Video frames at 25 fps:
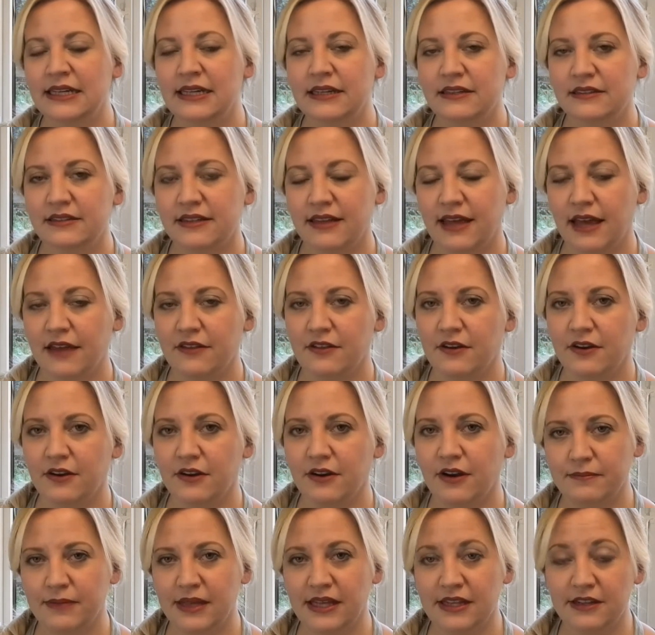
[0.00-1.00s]

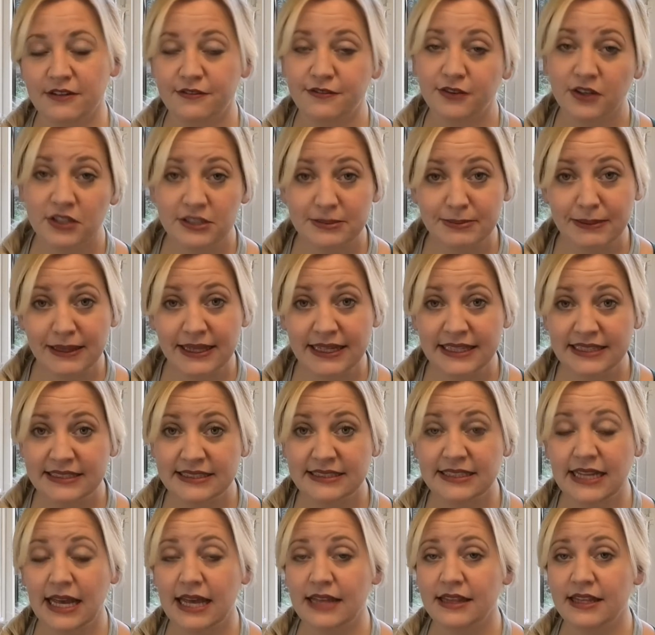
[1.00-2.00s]
together in the first
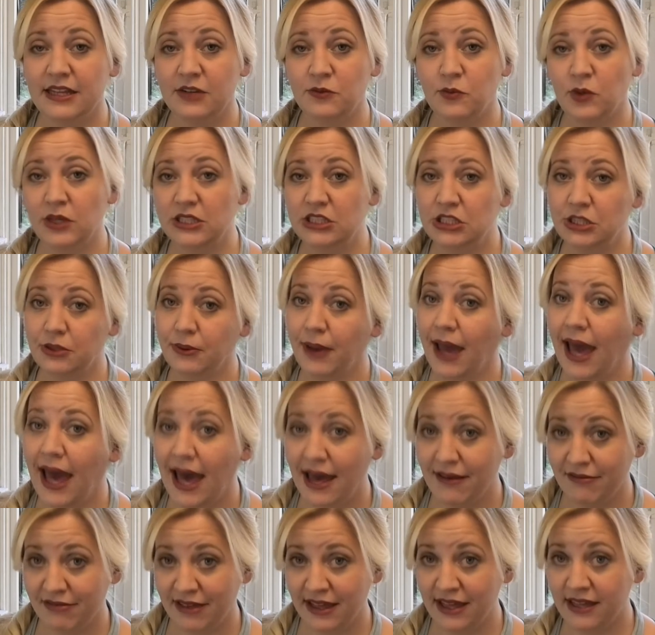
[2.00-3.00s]
place, and then once you
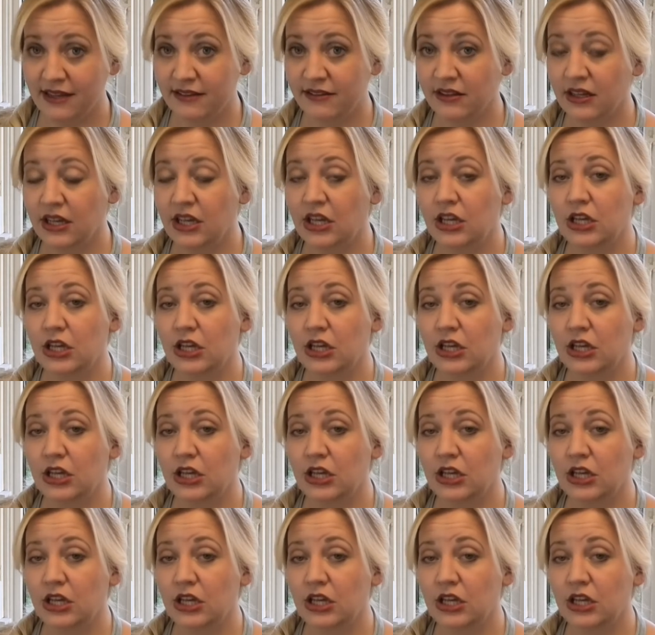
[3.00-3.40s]
have it,